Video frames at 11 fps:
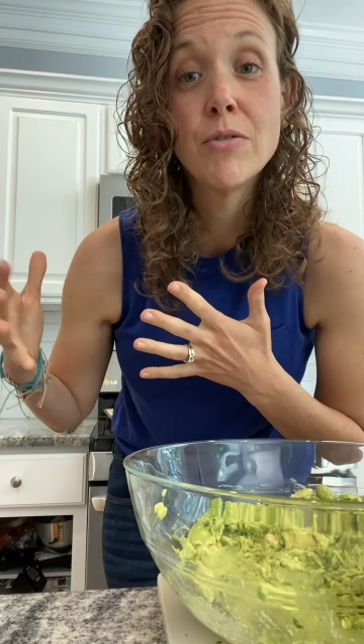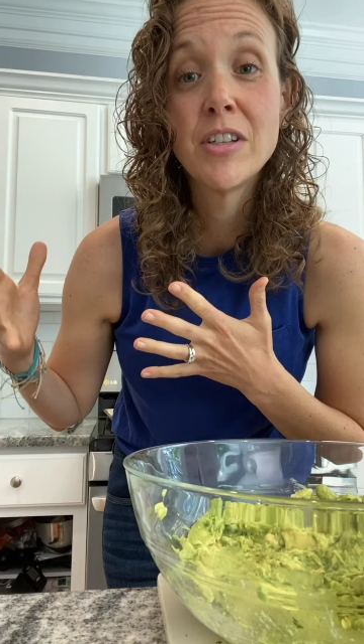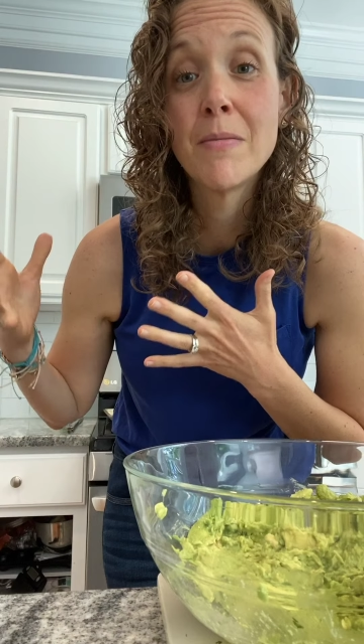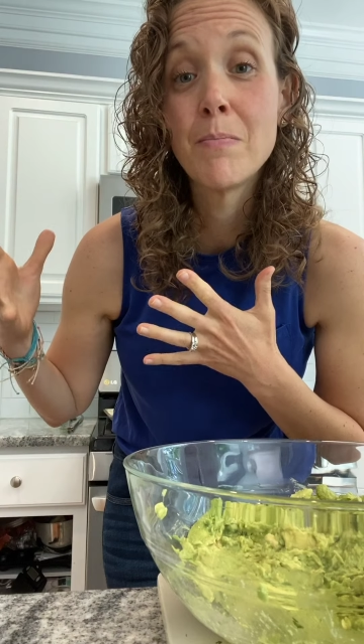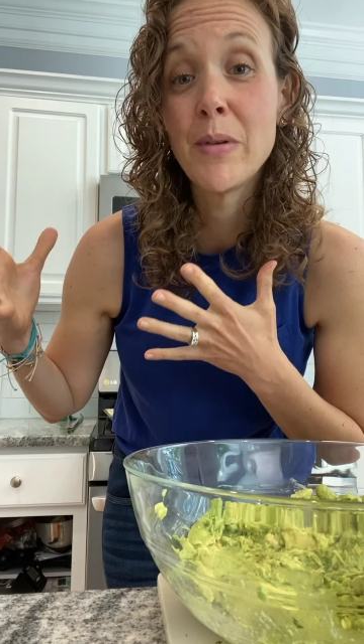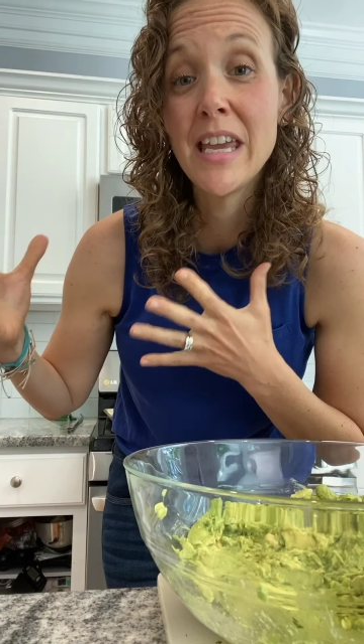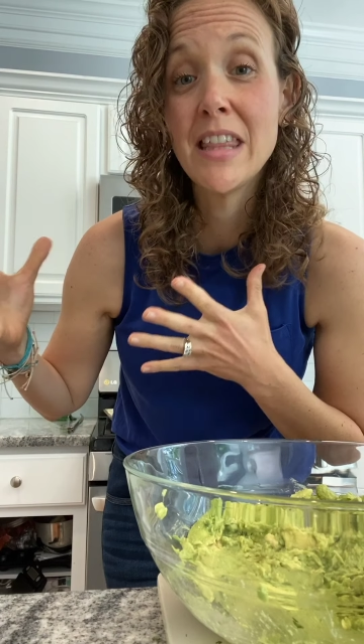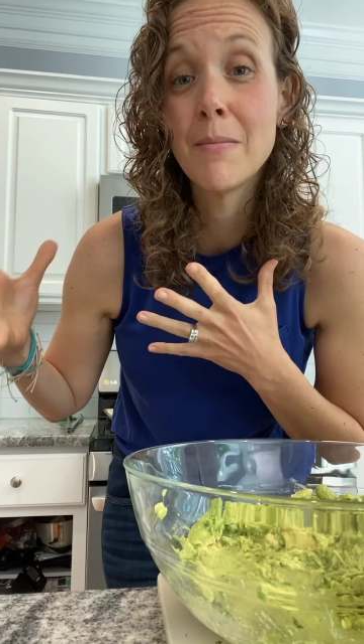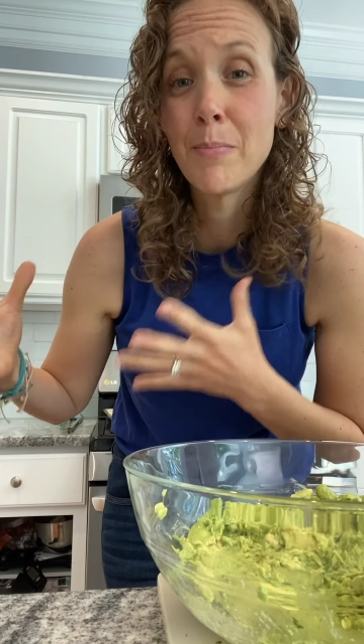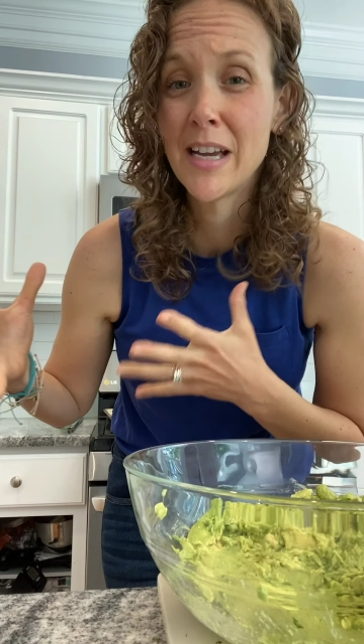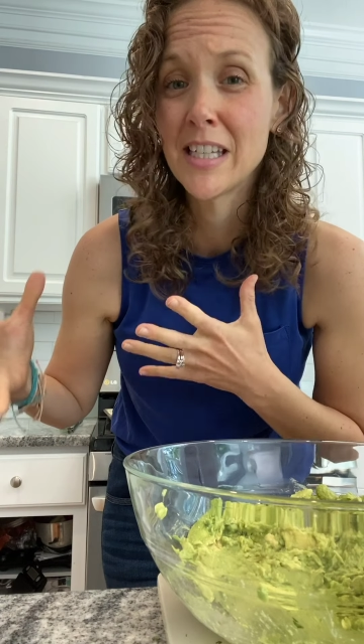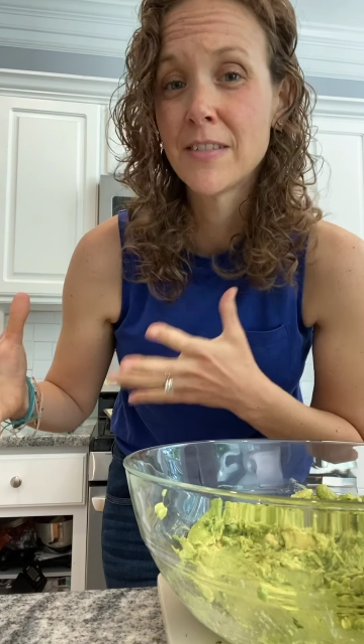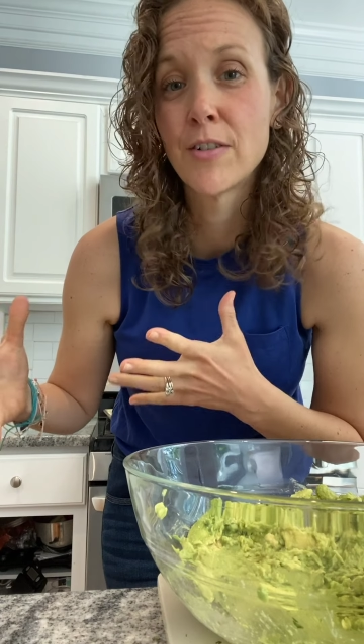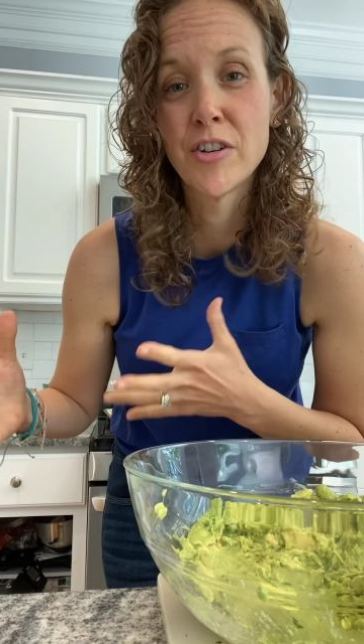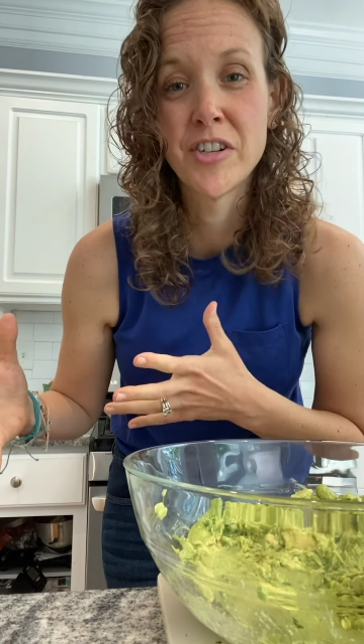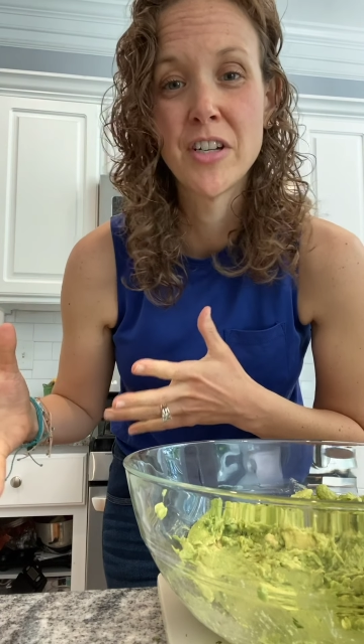to be the best
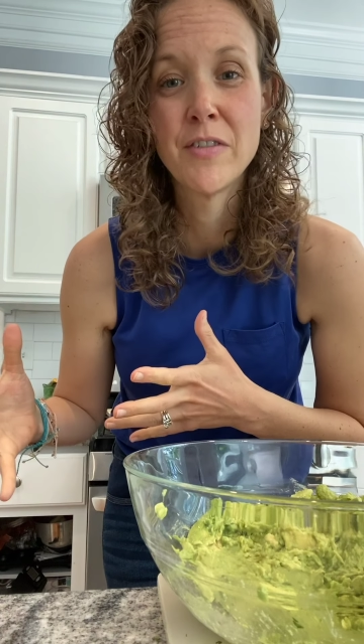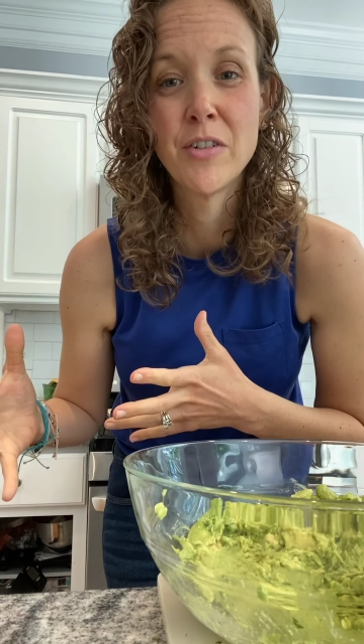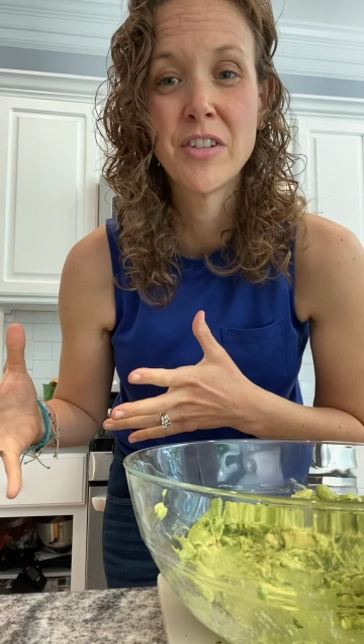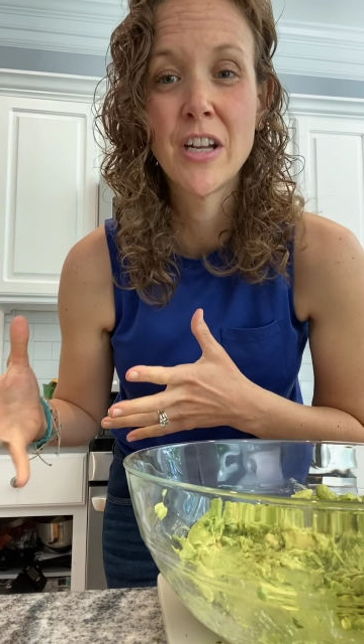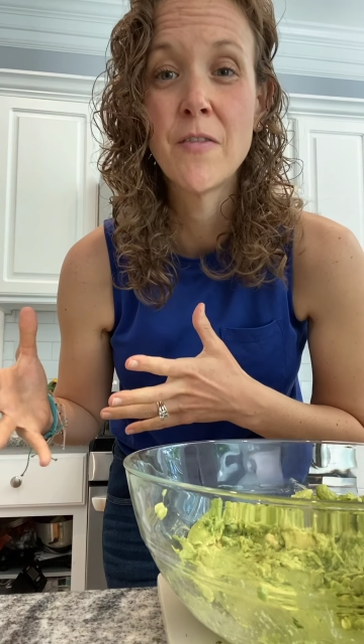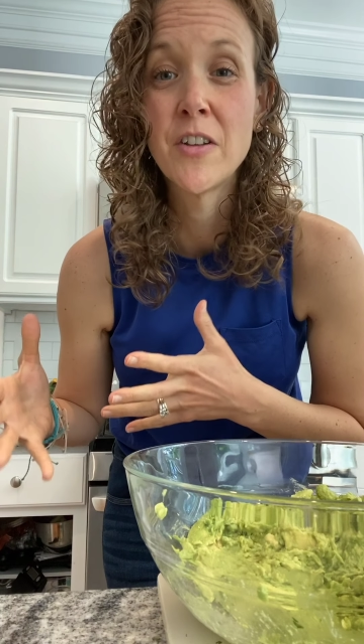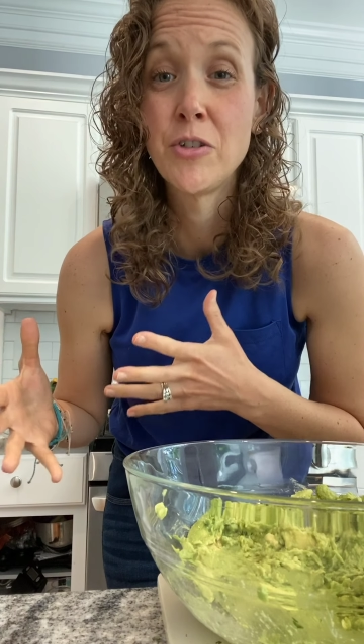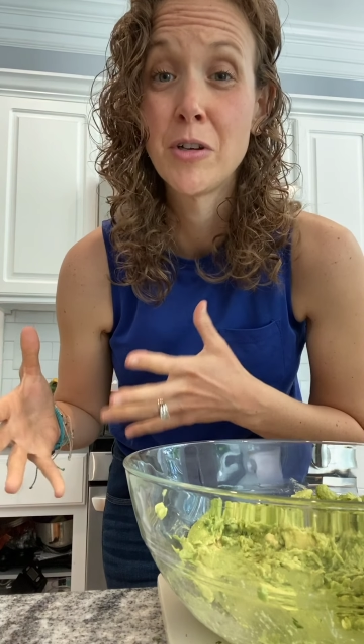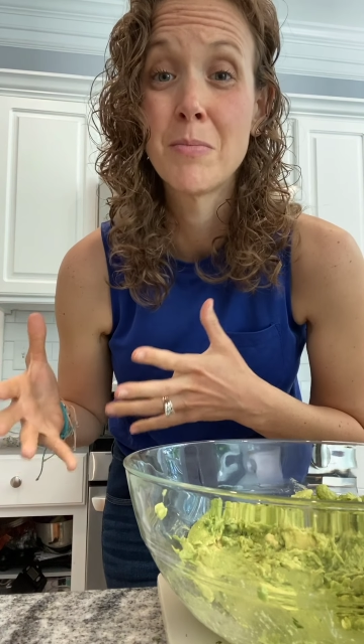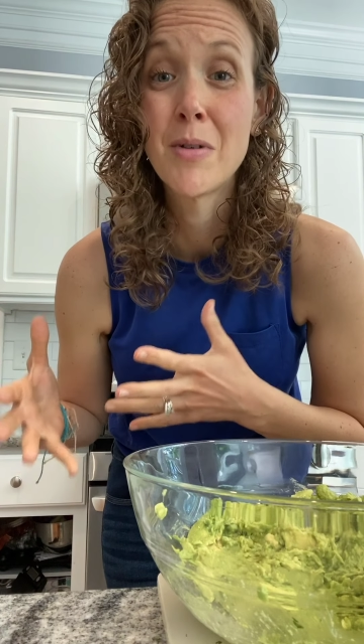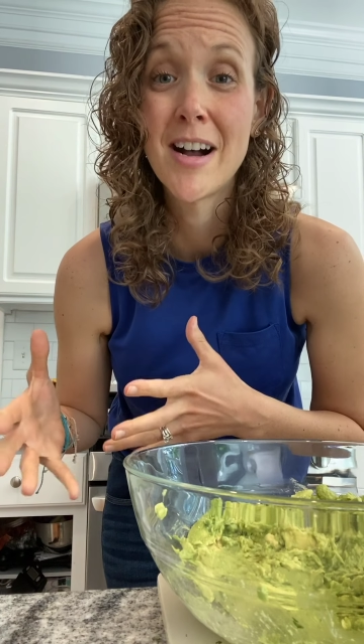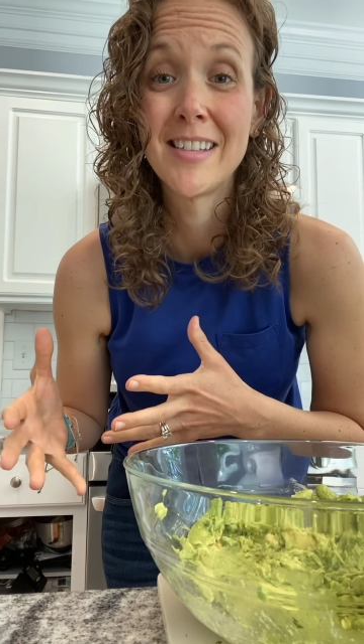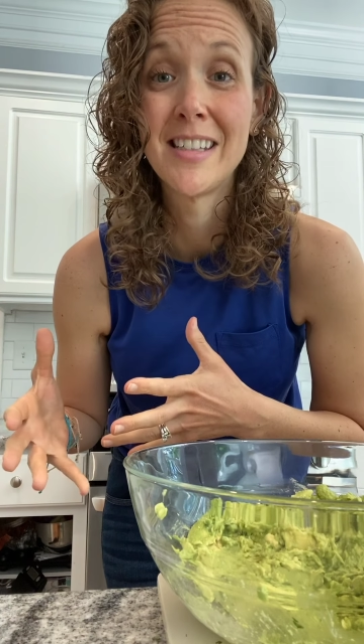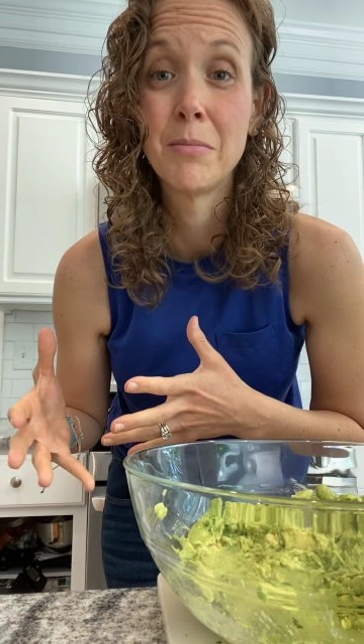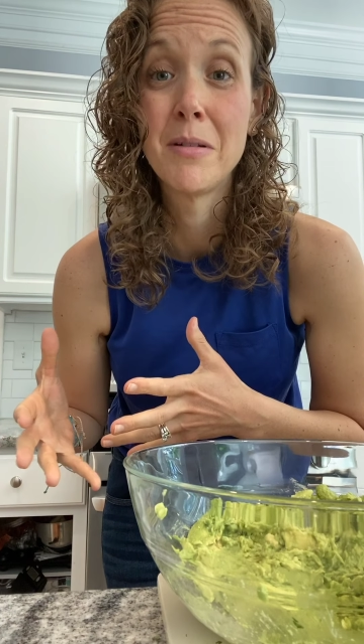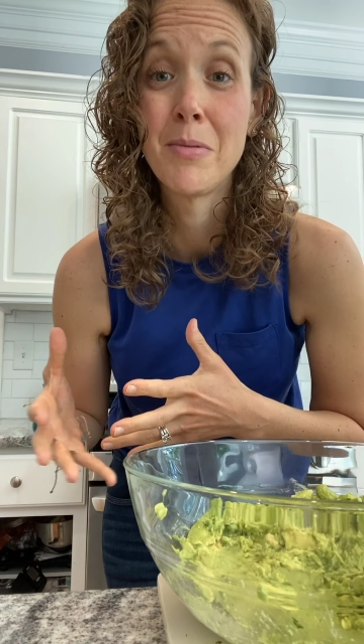version of yourself that you can
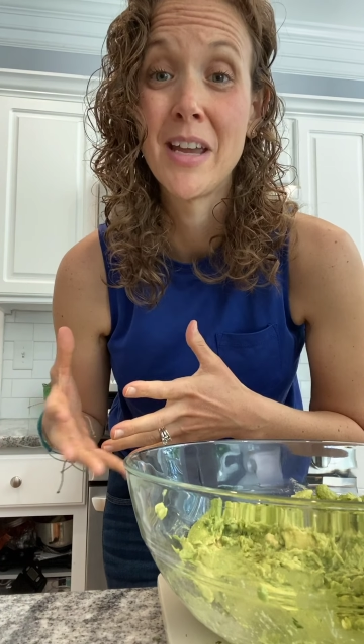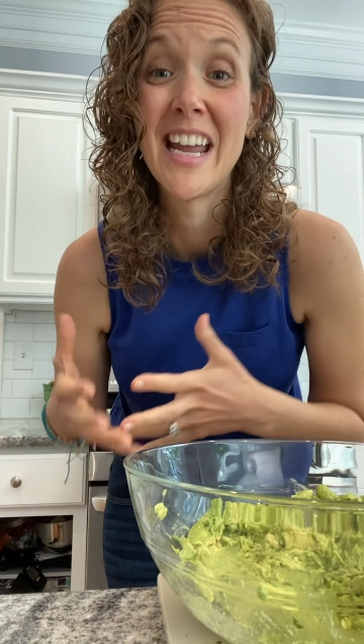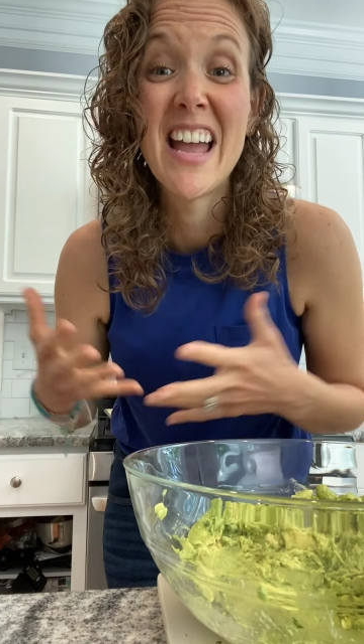possibly be.